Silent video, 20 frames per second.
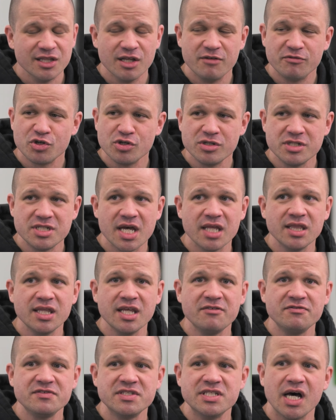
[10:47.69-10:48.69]
Love a good
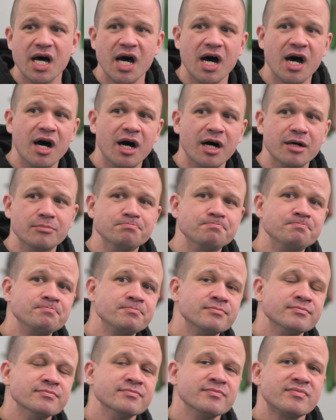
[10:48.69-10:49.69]
deadlift.
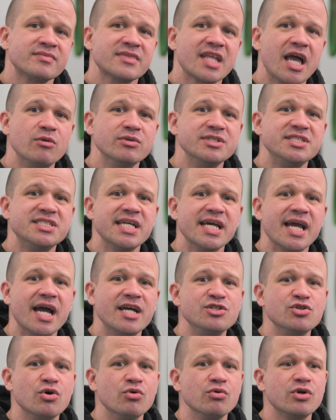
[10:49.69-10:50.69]
I would say
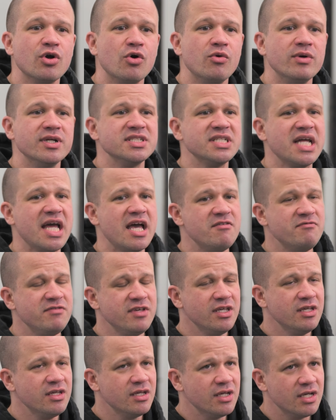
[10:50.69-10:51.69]
I don't go as
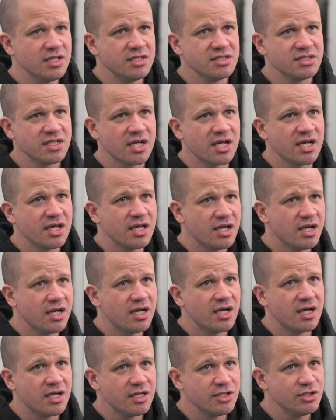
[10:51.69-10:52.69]
heavy as
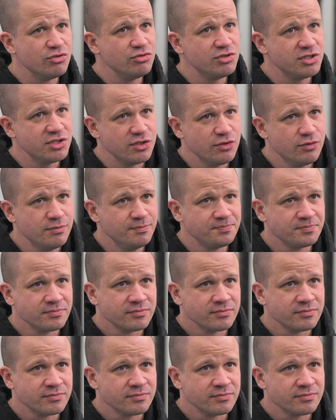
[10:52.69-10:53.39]
I used to.